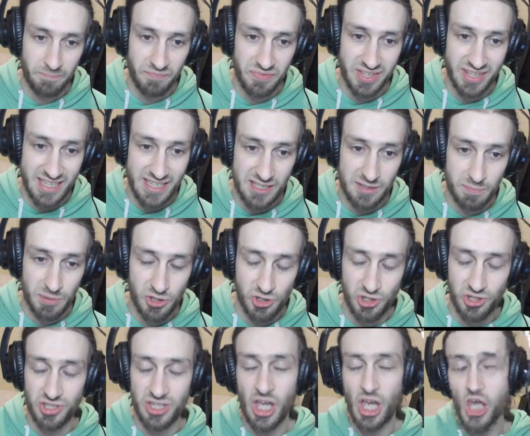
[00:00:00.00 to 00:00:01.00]
these
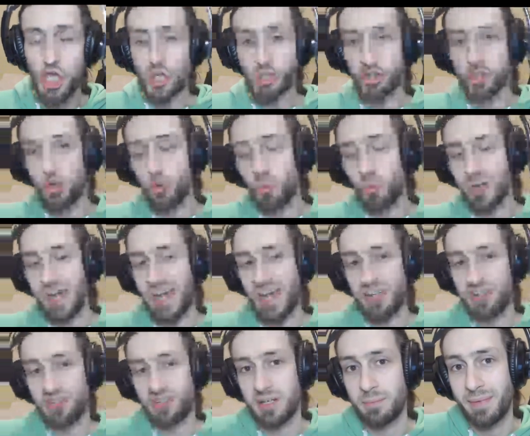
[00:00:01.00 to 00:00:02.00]
bushes. You don't want to
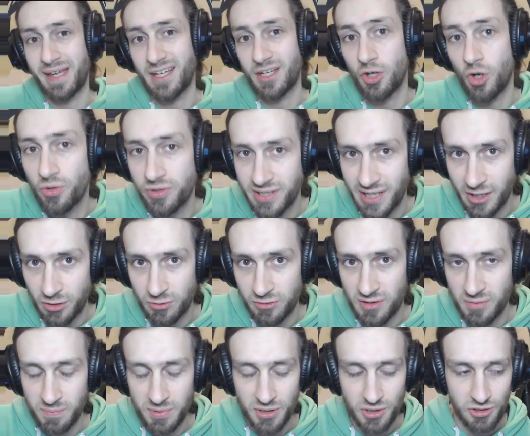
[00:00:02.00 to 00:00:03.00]
actually make contact with the
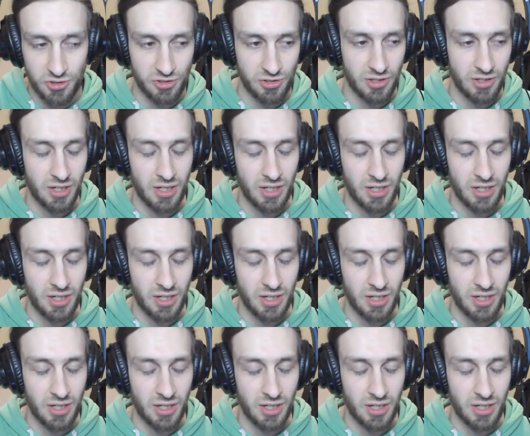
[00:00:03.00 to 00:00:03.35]
bush.